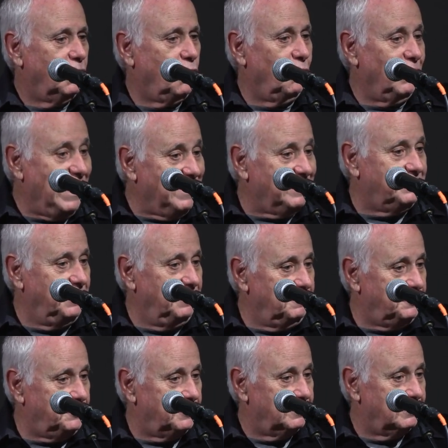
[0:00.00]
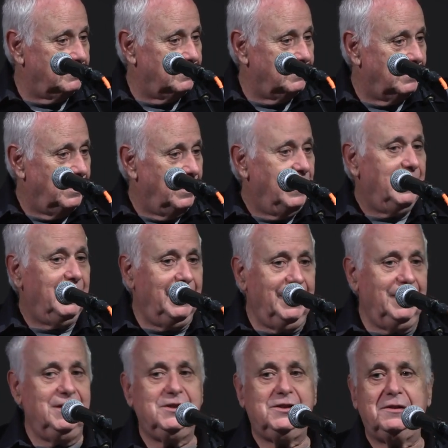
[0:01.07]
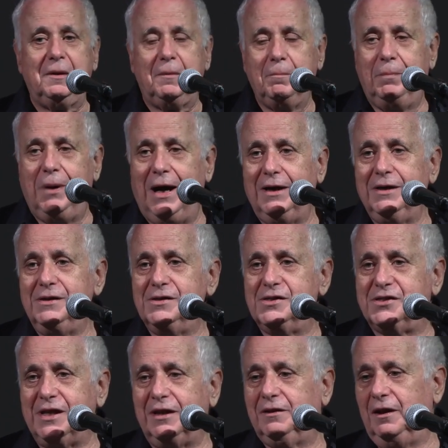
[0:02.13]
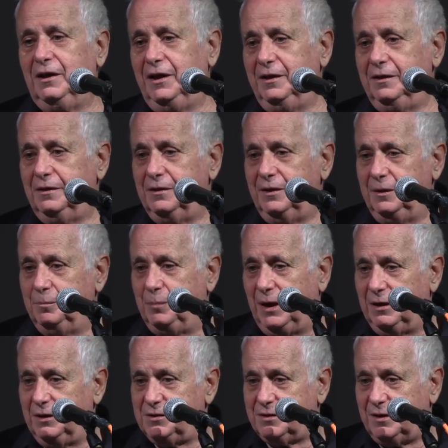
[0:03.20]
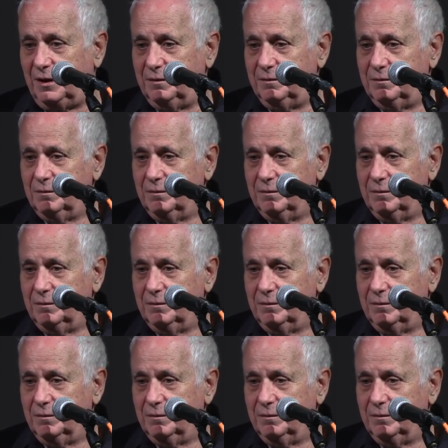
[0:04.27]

collective is by settling in Palestine.